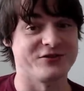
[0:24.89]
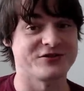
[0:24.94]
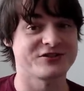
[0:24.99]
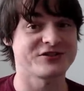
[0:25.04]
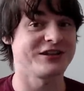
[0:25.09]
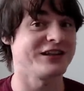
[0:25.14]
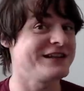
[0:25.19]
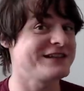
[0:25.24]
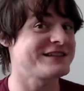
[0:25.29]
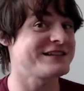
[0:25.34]

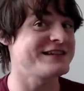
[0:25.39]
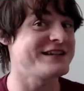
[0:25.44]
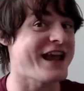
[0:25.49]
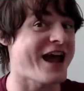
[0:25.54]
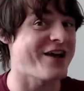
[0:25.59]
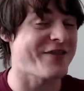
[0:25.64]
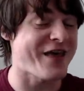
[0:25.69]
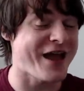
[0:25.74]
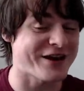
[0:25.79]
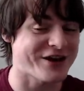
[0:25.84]
So let's see
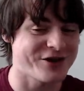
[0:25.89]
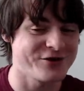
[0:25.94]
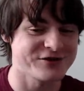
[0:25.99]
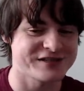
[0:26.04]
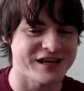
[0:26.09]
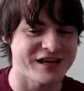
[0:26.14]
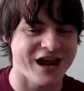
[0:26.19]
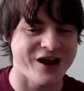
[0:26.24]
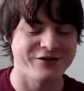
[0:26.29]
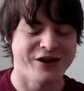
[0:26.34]
how that goes
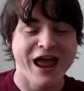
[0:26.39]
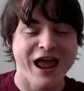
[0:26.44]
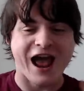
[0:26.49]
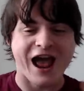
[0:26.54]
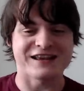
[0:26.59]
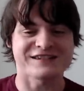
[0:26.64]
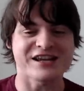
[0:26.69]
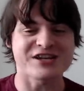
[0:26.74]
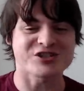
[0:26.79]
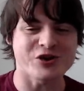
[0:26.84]
down
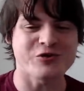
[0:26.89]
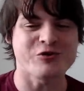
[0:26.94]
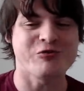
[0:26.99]
as I show